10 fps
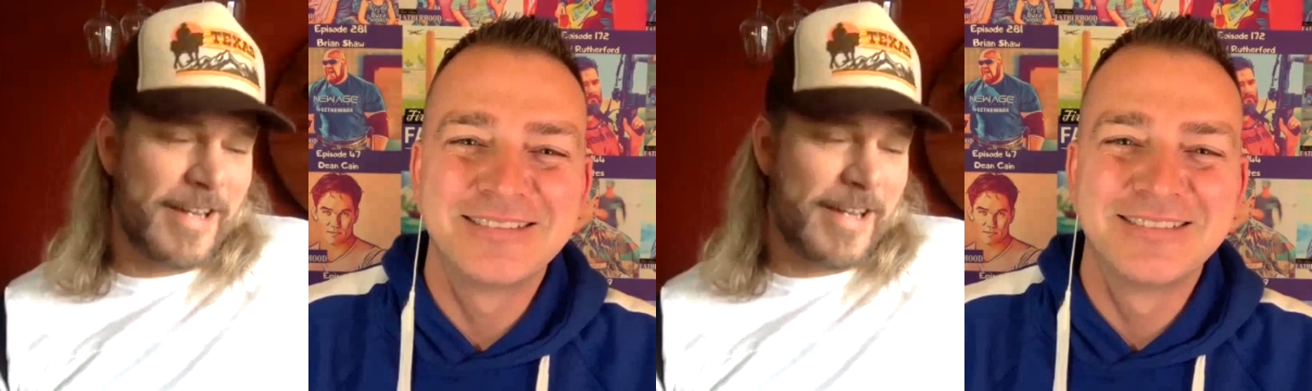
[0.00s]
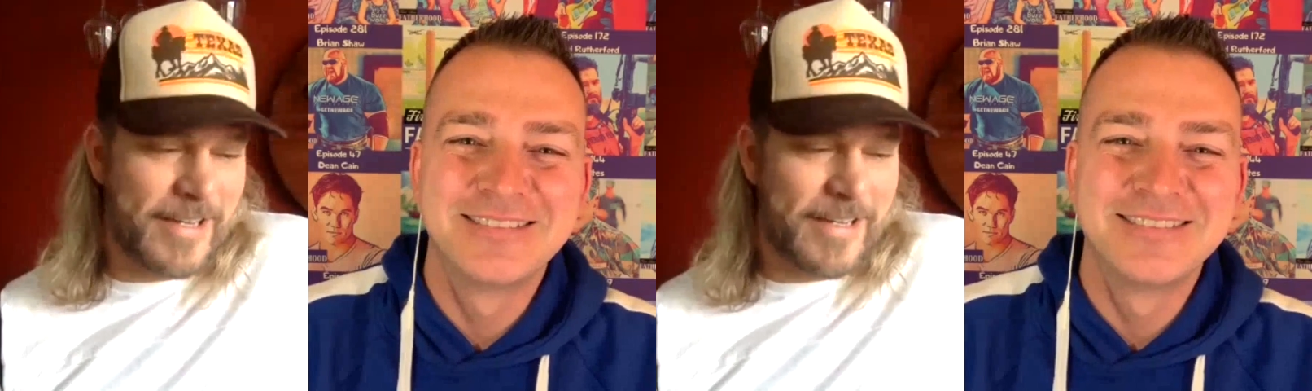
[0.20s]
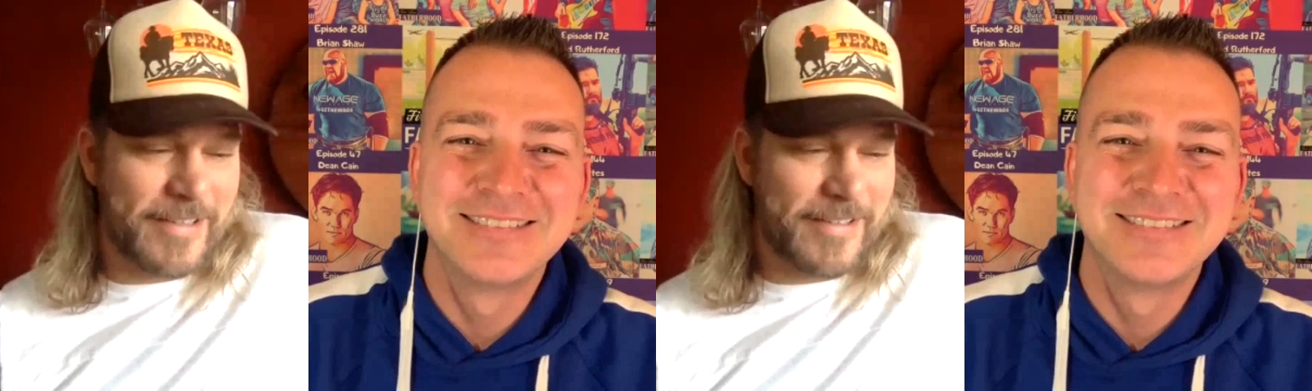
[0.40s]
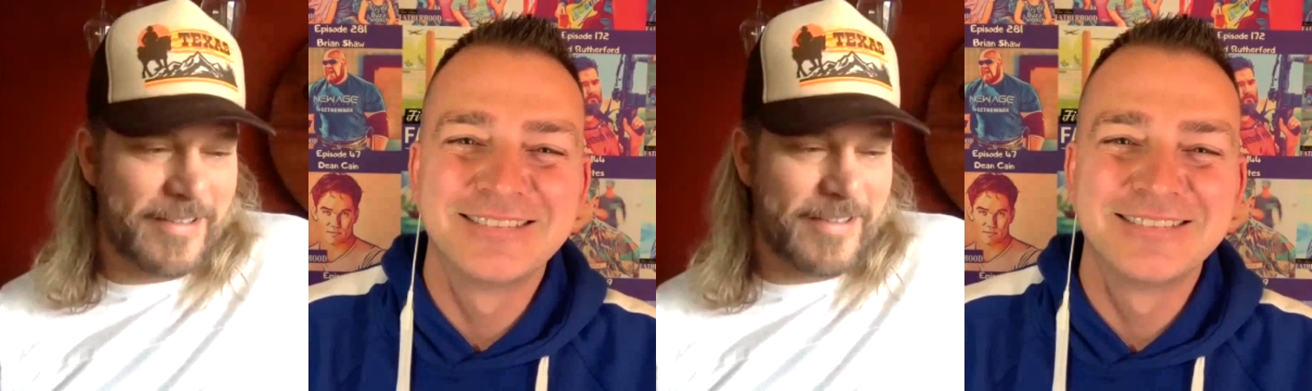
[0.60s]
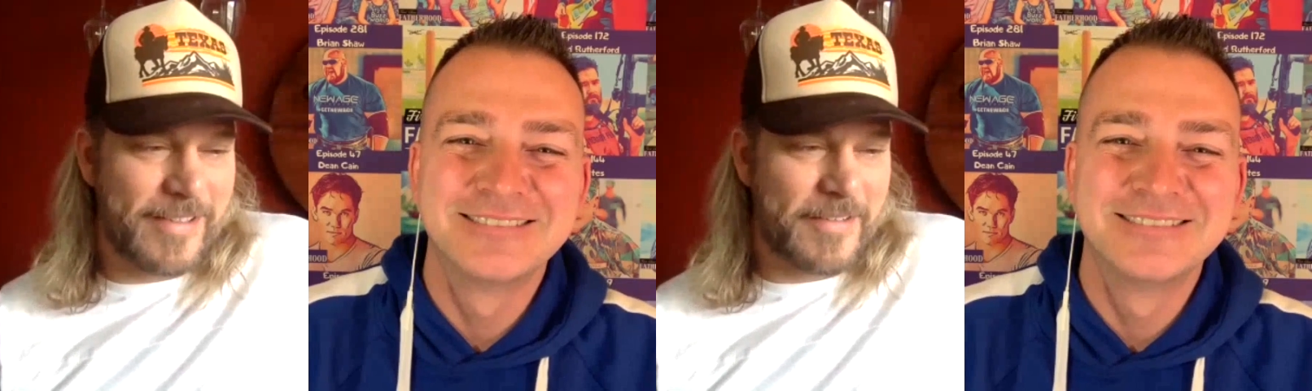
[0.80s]
Speaker 1: uh,
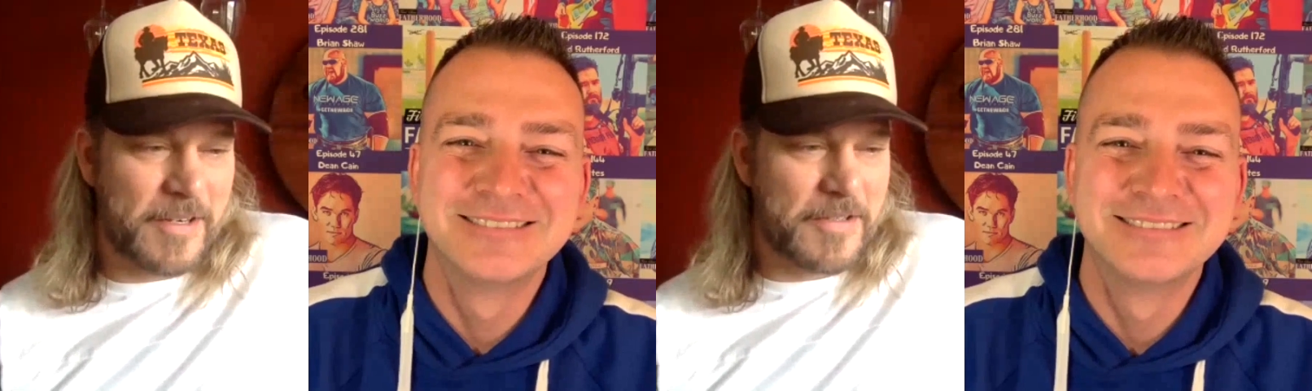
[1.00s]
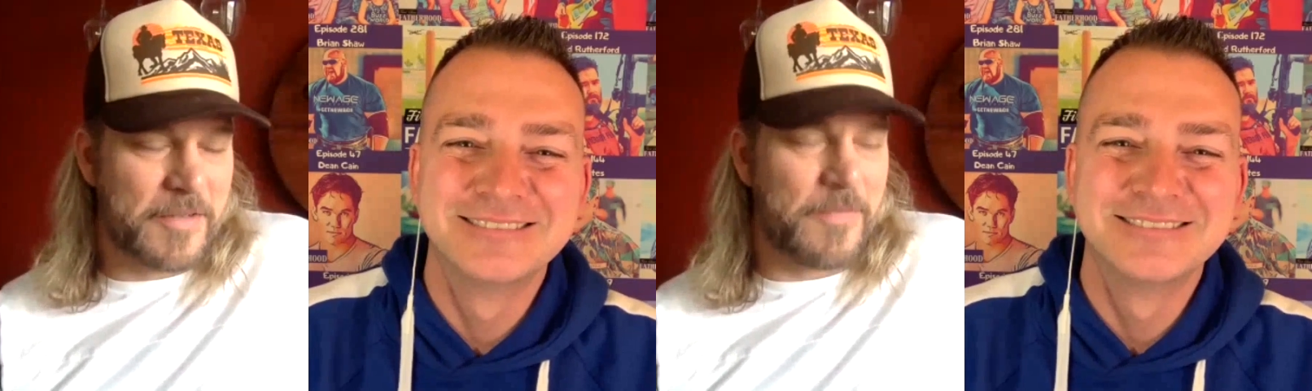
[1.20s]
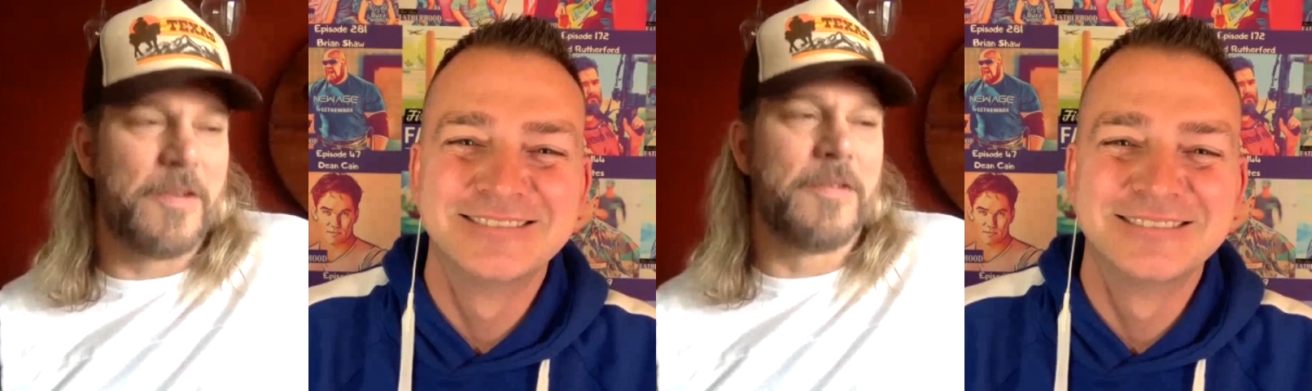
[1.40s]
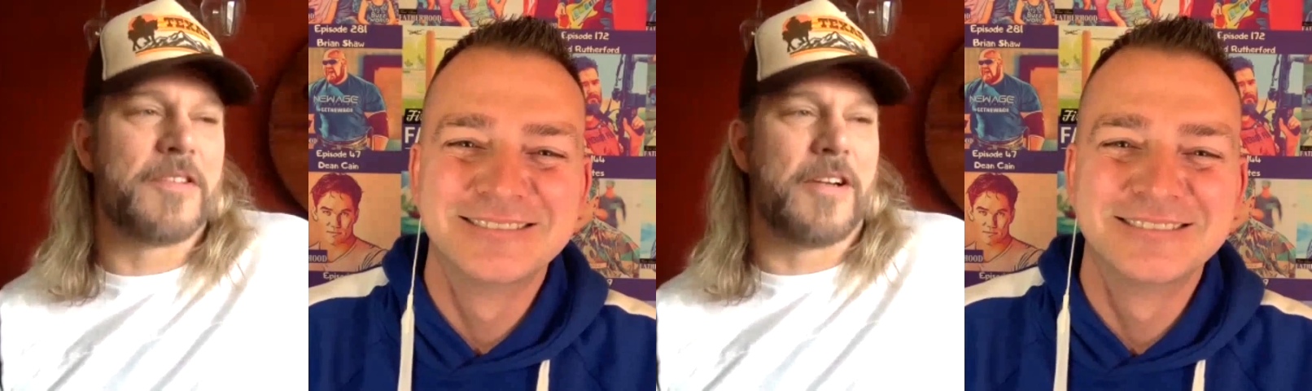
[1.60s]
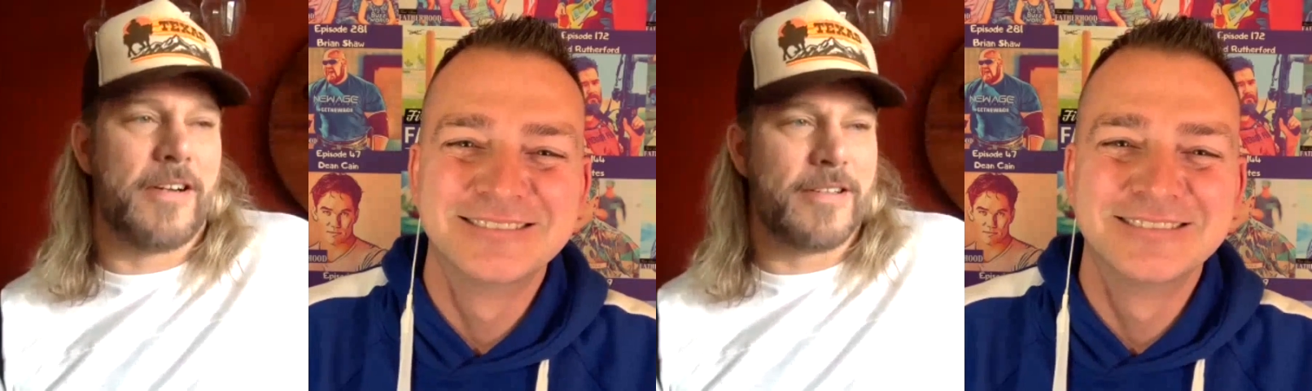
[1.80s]
there's a few
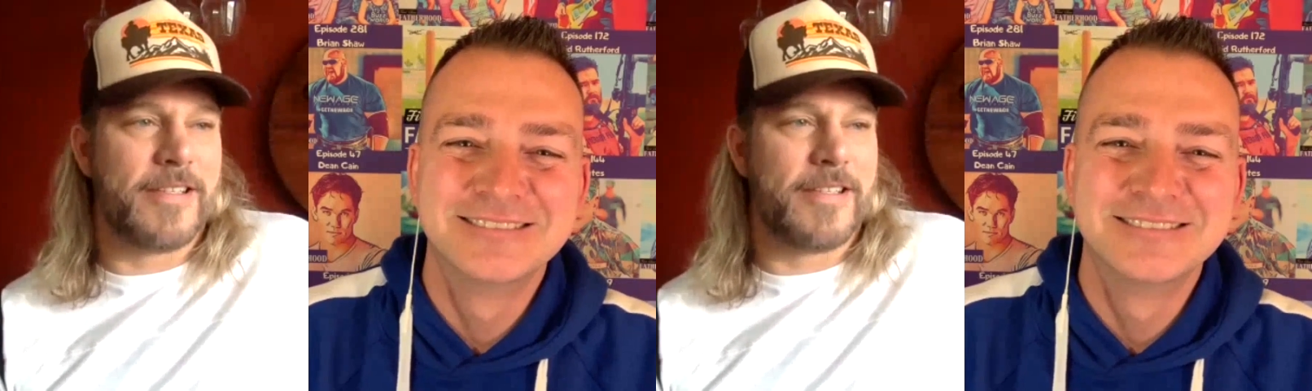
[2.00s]
songs